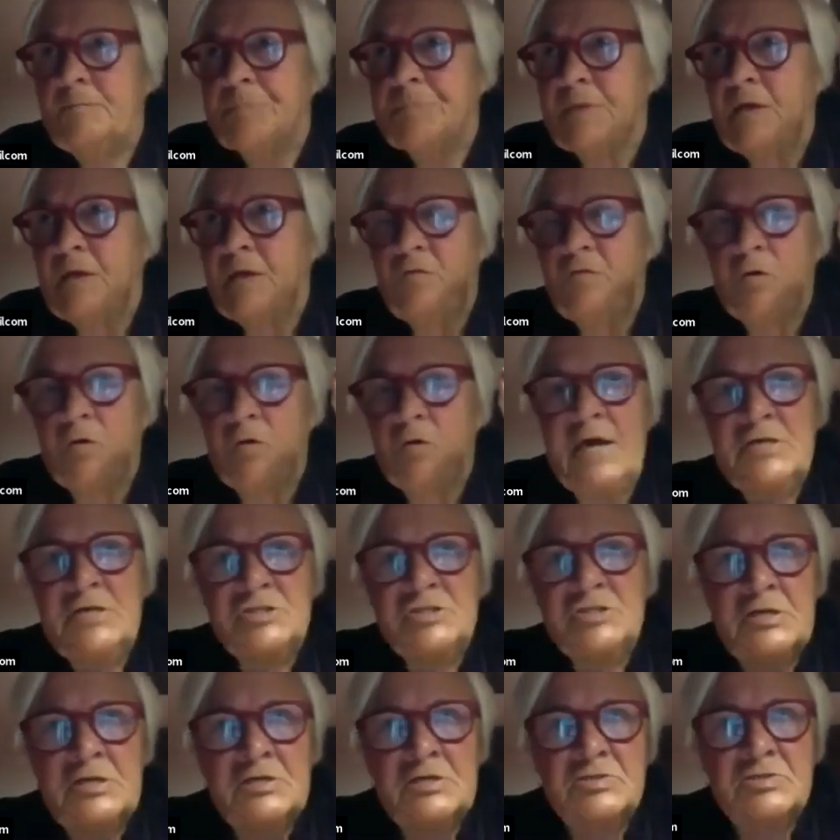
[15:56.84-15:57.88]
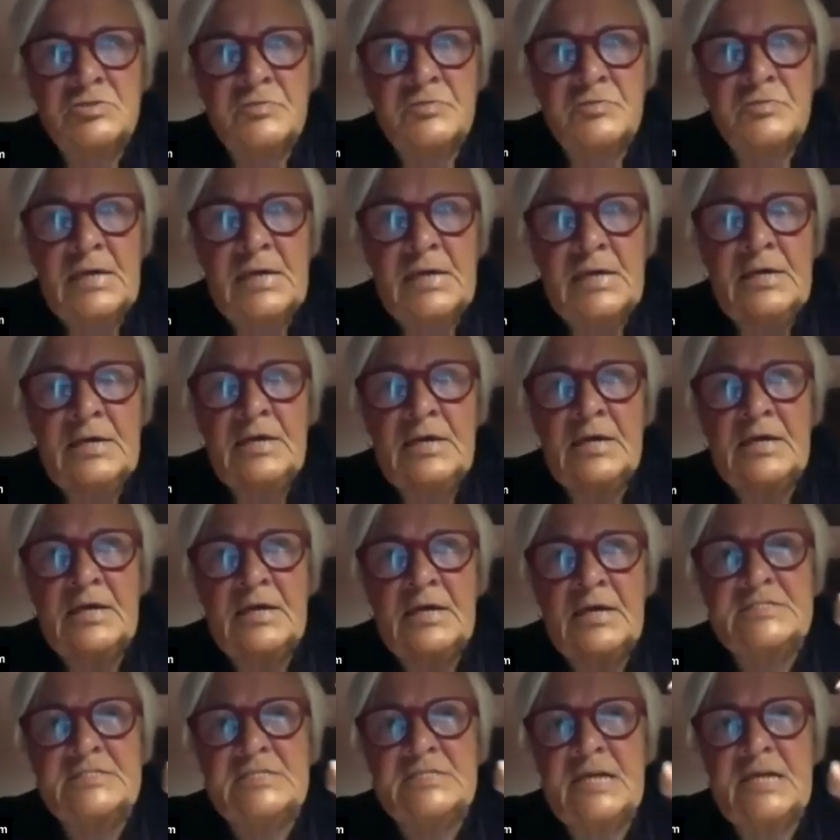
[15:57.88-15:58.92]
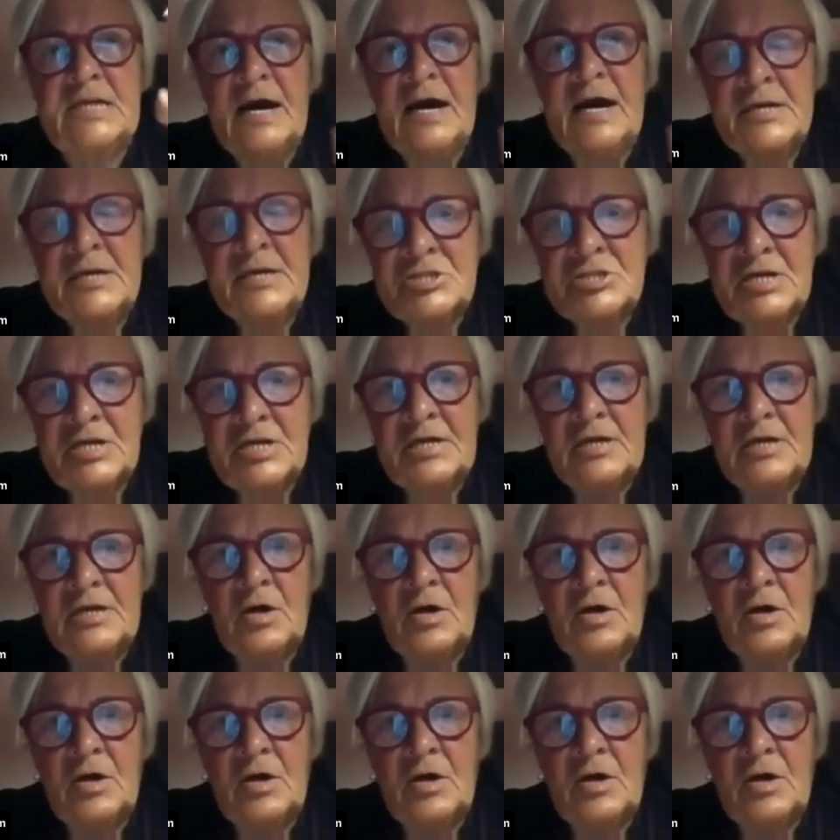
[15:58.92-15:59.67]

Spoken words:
vocational training is largely